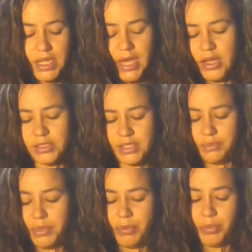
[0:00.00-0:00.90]
Now,
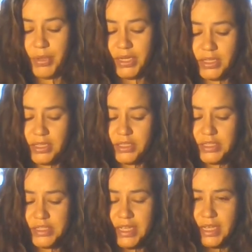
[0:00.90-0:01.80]
some people made it a
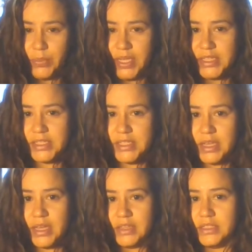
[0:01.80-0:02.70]
little sideways.
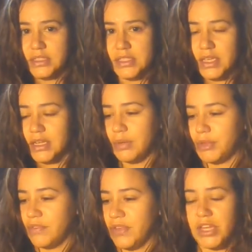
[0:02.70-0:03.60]
I did see a
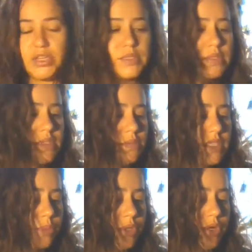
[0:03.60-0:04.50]
couple of videos with some
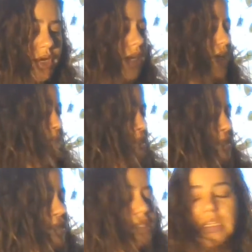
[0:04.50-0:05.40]
similar
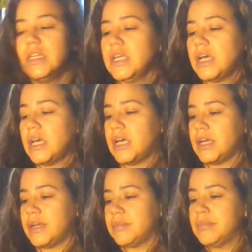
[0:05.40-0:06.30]
ideas. But,
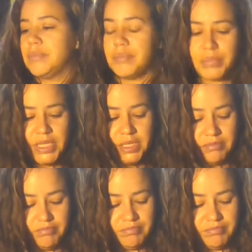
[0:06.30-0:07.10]
I